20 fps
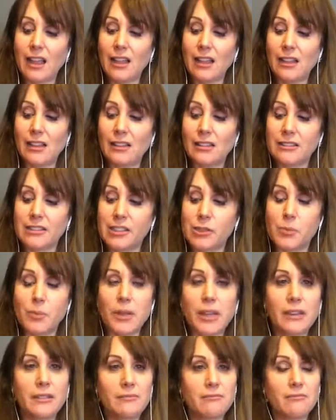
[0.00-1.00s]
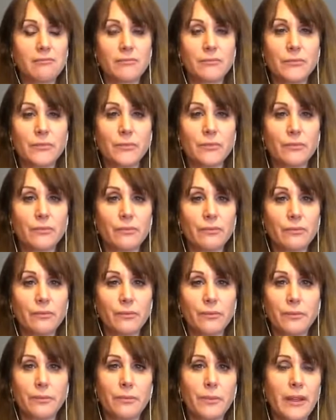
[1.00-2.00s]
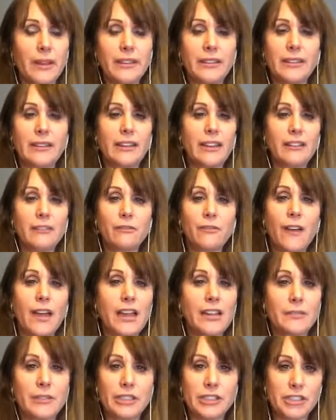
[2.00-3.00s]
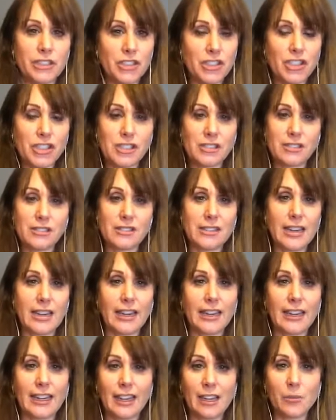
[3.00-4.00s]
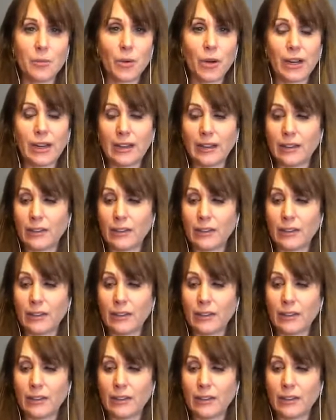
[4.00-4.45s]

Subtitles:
spent, I think, like 5 years just taking a break,